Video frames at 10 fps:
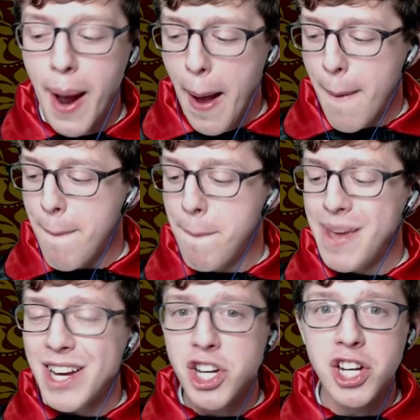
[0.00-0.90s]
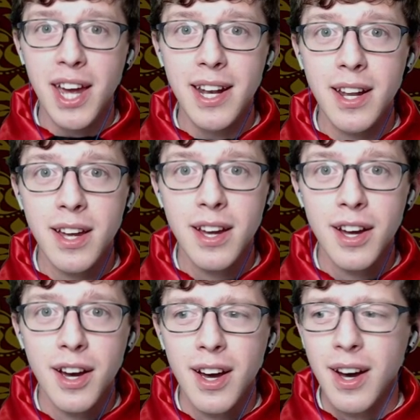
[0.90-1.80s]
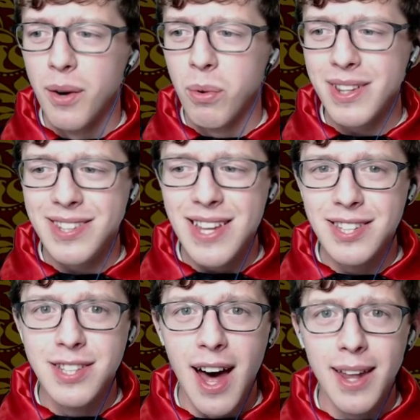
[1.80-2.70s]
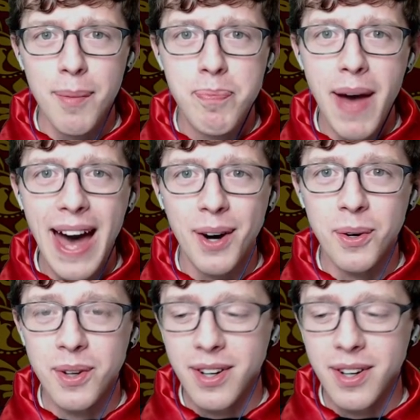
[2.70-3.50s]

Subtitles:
Mission? What's this all about?"